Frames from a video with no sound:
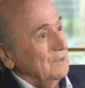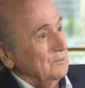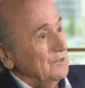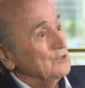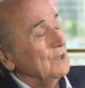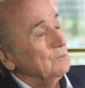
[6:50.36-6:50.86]

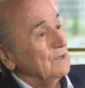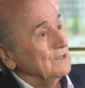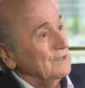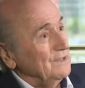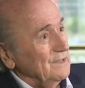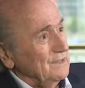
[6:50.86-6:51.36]
Michel
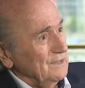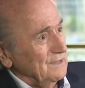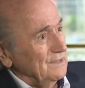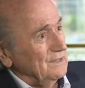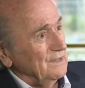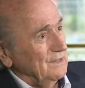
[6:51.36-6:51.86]
Platini
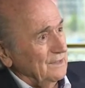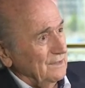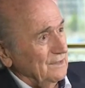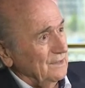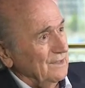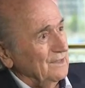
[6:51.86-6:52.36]

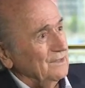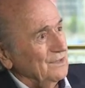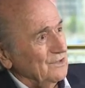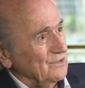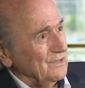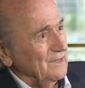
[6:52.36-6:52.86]
in
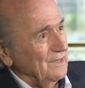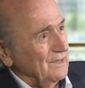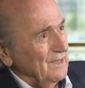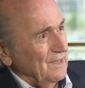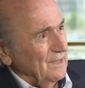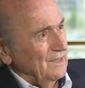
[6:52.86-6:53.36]

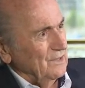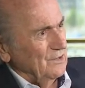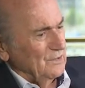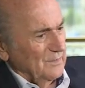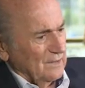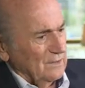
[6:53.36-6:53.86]

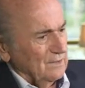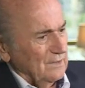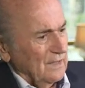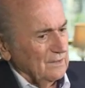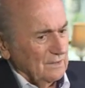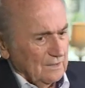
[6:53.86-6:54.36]
this
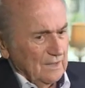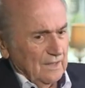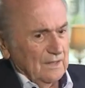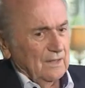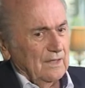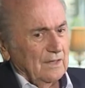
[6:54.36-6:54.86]
matter,
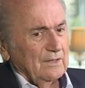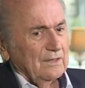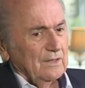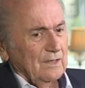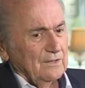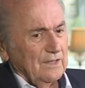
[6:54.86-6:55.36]

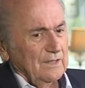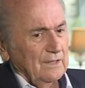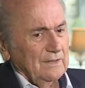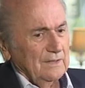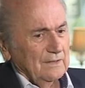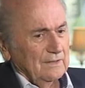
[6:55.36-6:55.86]
and
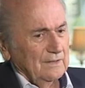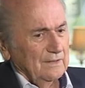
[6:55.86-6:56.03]
really